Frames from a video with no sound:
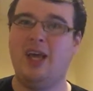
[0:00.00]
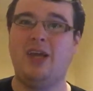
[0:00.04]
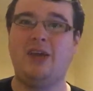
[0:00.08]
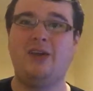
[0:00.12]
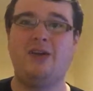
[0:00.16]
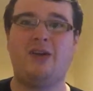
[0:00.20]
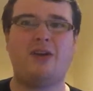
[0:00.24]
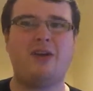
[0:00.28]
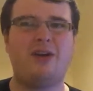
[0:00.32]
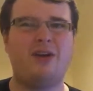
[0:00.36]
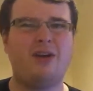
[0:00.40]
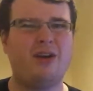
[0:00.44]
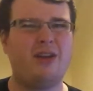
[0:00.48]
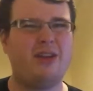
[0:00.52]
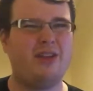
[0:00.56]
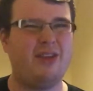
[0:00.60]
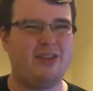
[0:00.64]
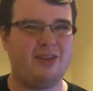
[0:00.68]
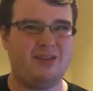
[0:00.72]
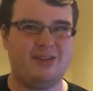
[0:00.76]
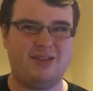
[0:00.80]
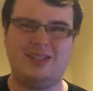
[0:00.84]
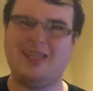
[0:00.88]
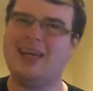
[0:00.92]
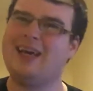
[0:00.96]
None of
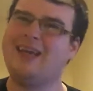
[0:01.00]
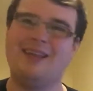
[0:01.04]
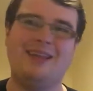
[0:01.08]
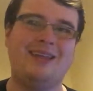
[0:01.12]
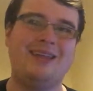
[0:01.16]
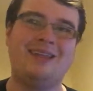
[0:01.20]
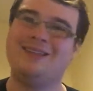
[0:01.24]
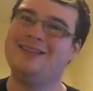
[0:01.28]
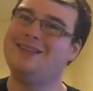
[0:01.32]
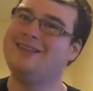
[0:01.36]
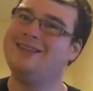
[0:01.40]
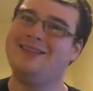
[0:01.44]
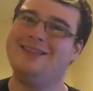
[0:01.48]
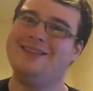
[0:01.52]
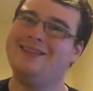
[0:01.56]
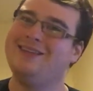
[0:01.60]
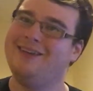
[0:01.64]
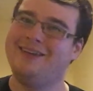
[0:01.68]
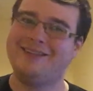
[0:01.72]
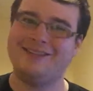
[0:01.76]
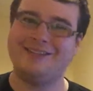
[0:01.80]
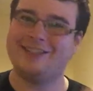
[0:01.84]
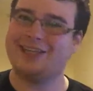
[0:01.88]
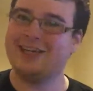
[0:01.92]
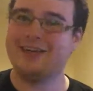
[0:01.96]
the talent.
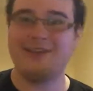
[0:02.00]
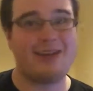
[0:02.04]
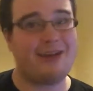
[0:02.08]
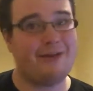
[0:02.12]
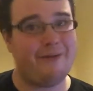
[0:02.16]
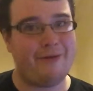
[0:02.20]
Not J.K.